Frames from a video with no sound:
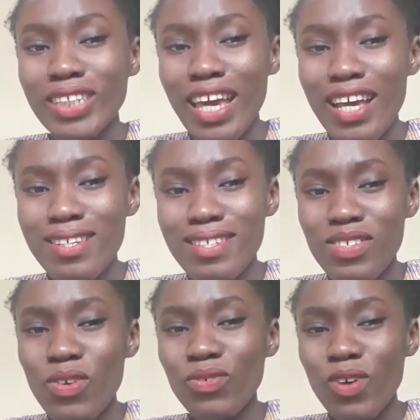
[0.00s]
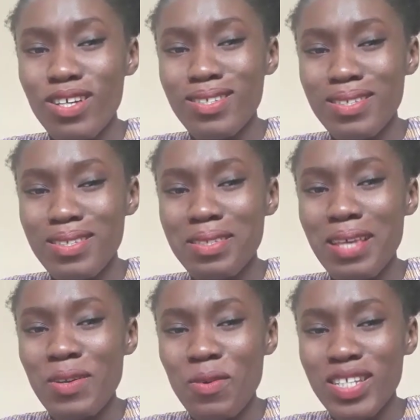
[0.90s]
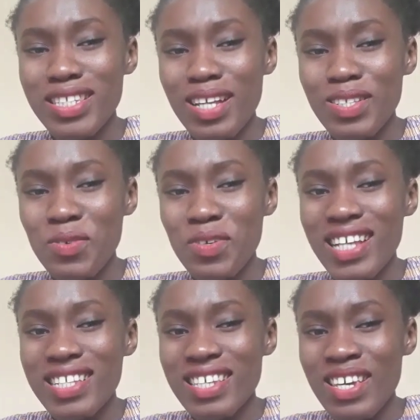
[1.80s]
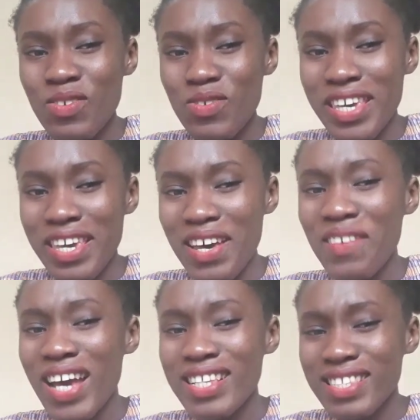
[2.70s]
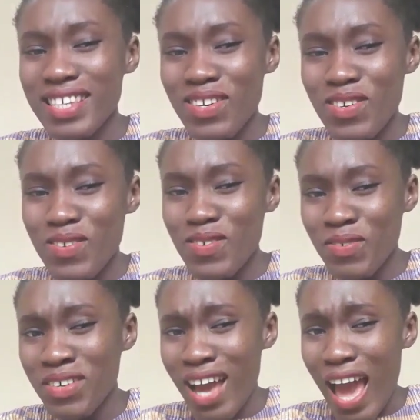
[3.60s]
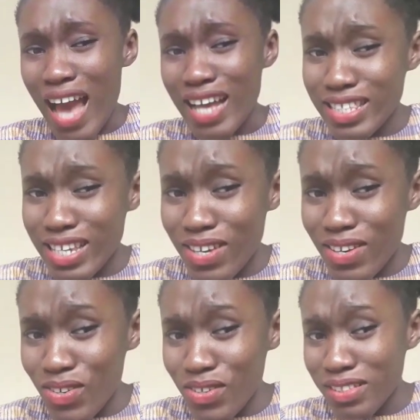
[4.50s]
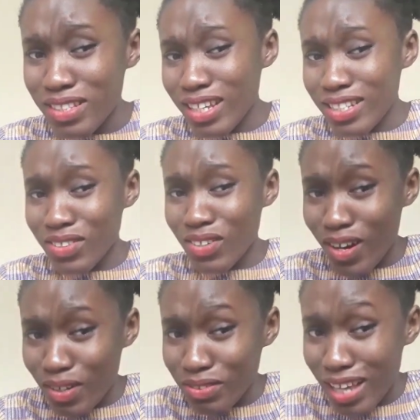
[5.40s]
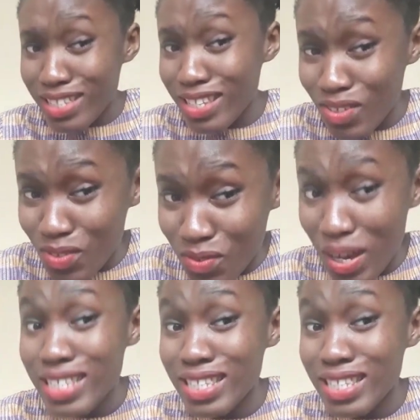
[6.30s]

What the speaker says: yes, of course, I know what you're doing. I see you, girl. I see you digging the gold. I see you.